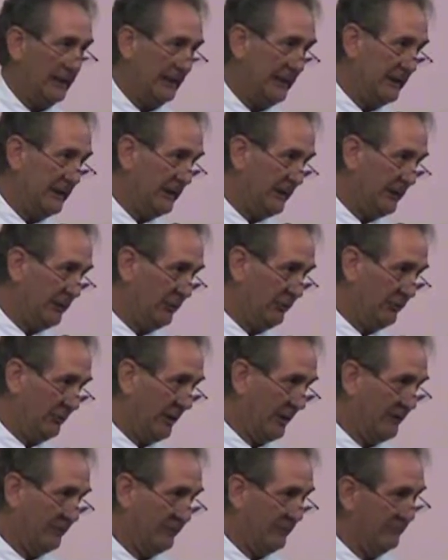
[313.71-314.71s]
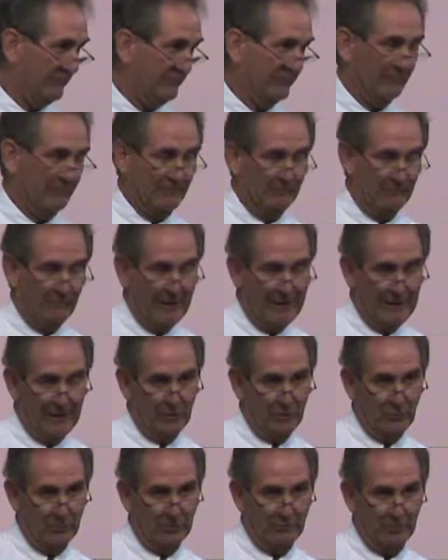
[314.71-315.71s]
He is a
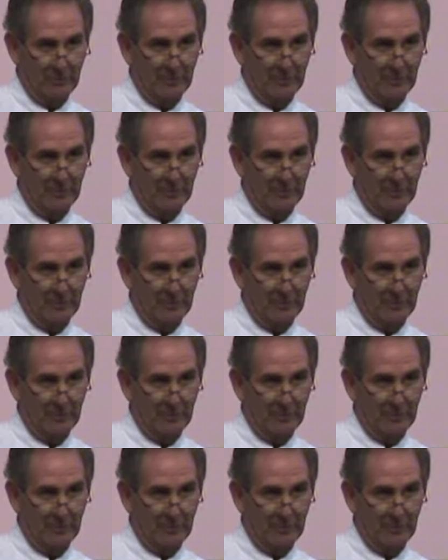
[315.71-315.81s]
man who has